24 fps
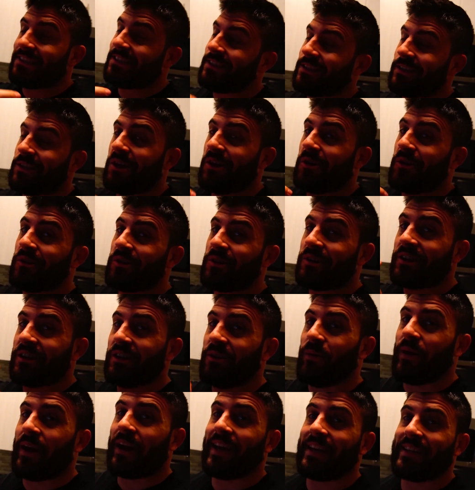So good
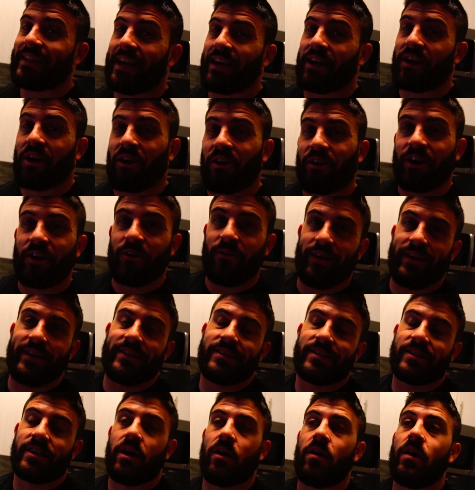way to get that cardio in.
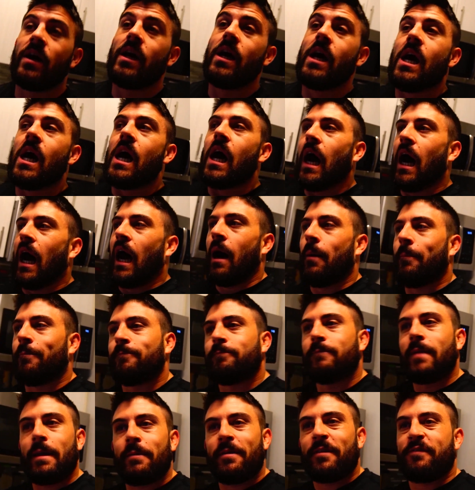So
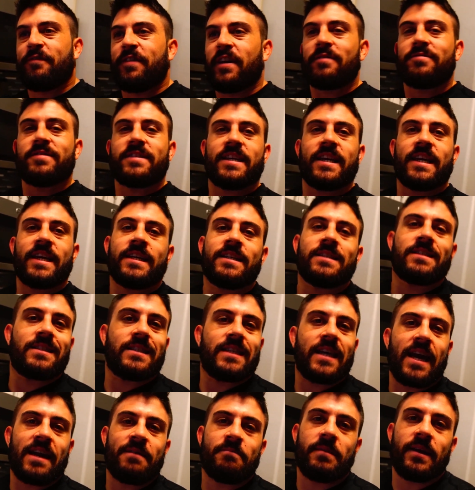maybe
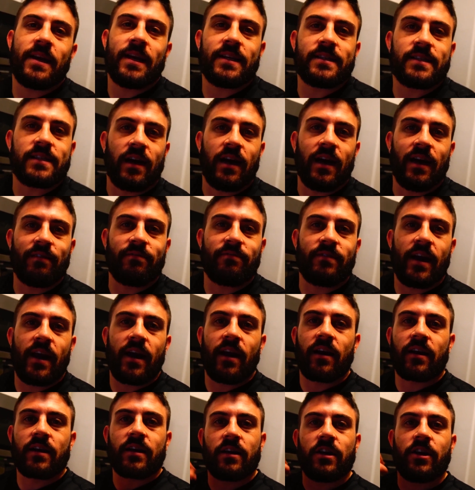10 minutes on
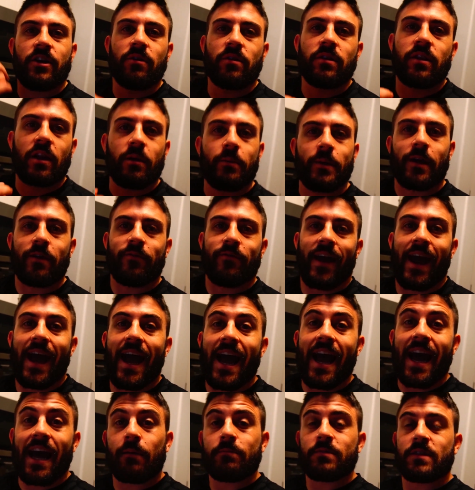there. Gonna do a little bit of
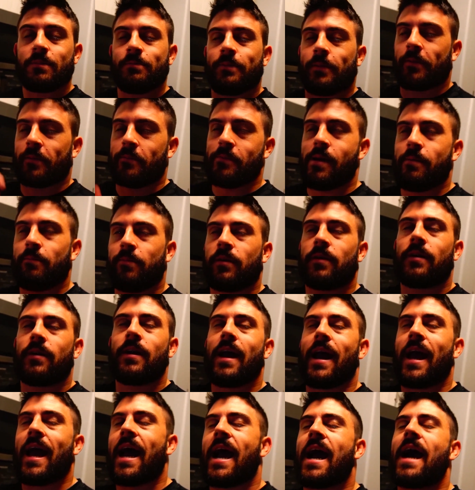abs, but remember,
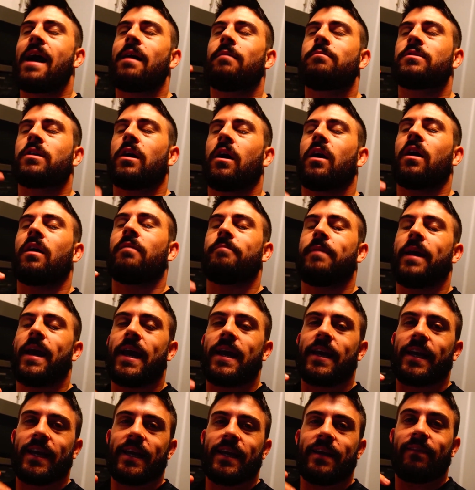abs are
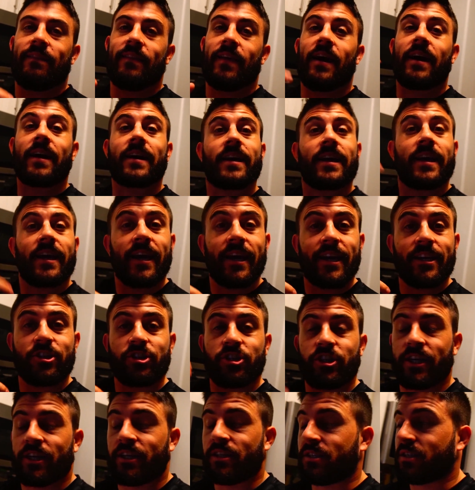made in the
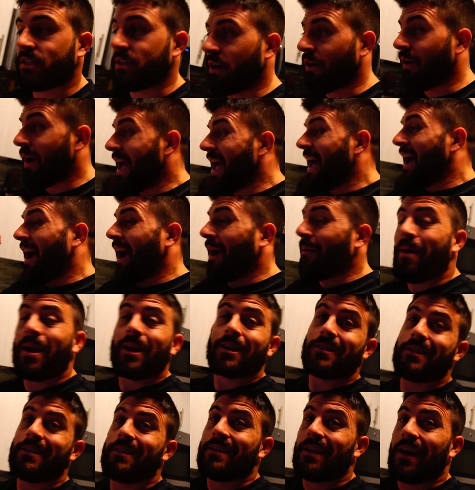kitchen. So I'm
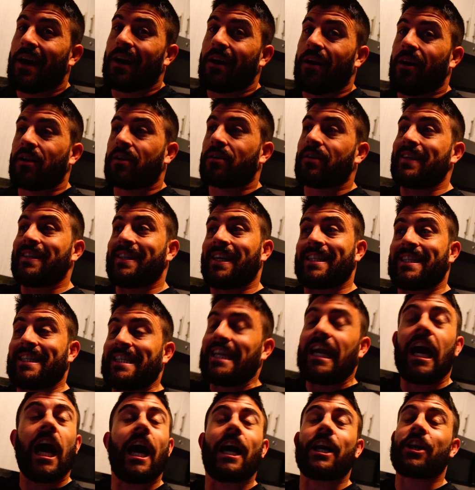actually not hungry, and that's
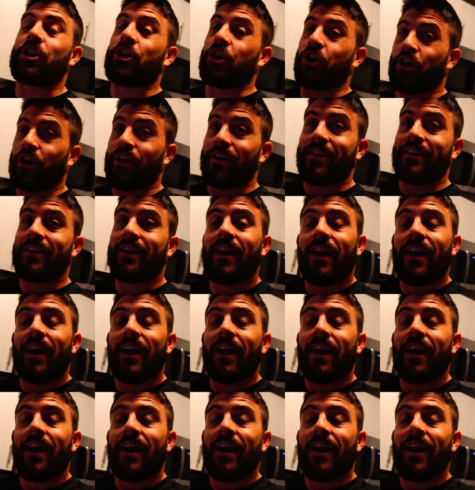not good.